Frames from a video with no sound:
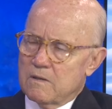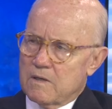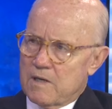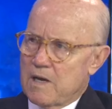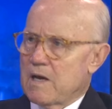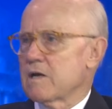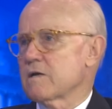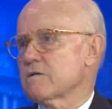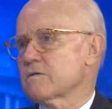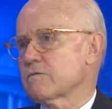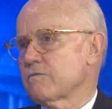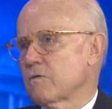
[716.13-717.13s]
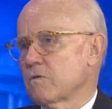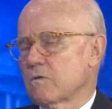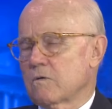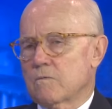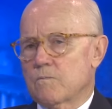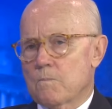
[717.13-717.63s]
case
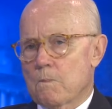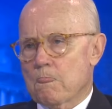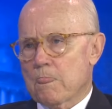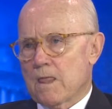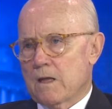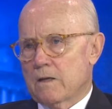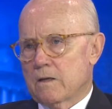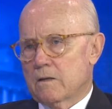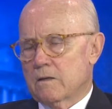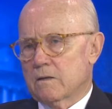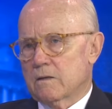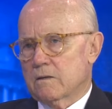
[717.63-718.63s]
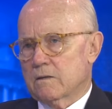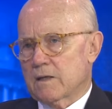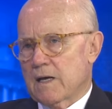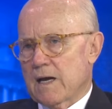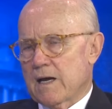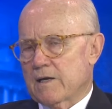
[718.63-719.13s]
for uh, a
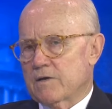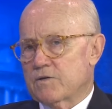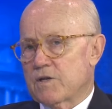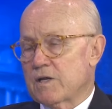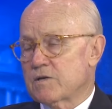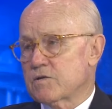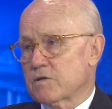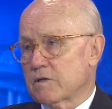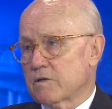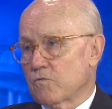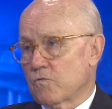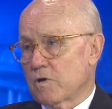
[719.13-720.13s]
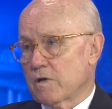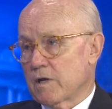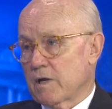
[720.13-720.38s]
guy intentionally running